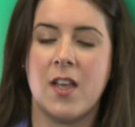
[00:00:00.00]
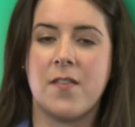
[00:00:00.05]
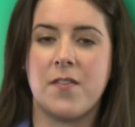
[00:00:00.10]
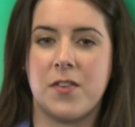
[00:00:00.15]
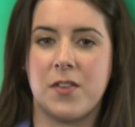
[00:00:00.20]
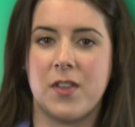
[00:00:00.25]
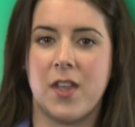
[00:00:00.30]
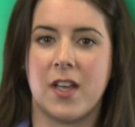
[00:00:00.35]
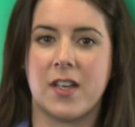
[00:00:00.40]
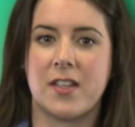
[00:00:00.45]

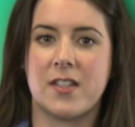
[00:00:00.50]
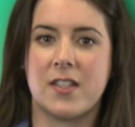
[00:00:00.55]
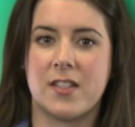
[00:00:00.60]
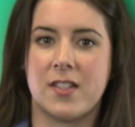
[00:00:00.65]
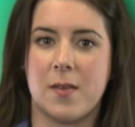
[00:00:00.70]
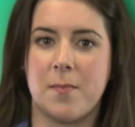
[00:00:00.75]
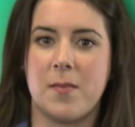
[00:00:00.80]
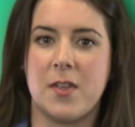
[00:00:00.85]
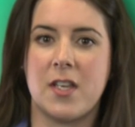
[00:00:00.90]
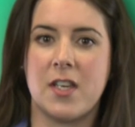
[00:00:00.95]
If you'd like to
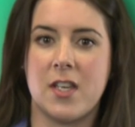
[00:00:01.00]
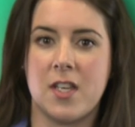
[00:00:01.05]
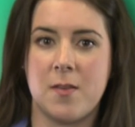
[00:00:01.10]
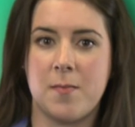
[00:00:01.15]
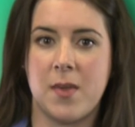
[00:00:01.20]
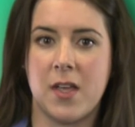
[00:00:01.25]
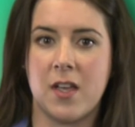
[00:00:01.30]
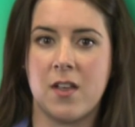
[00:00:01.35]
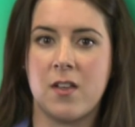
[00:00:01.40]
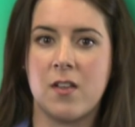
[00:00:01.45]
send me an
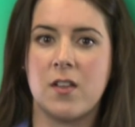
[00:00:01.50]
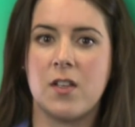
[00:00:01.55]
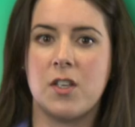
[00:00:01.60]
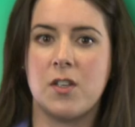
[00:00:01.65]
email,